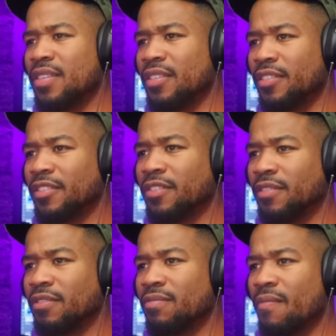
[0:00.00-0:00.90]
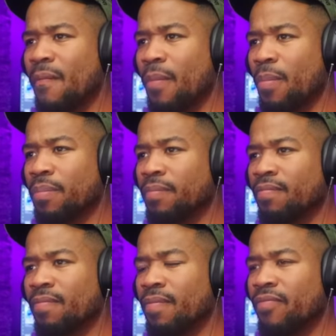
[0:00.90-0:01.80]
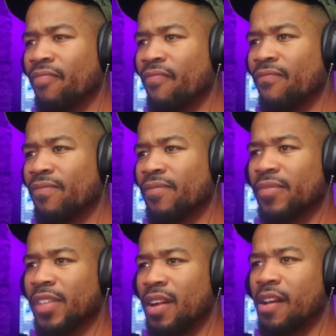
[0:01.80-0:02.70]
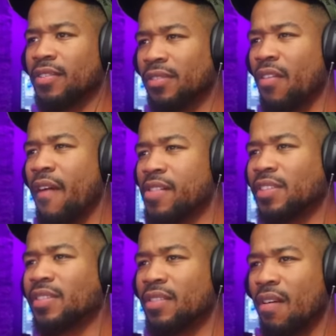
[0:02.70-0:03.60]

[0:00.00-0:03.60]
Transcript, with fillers: y'all just doing that. Y'all looking like y'all just sucking a nigga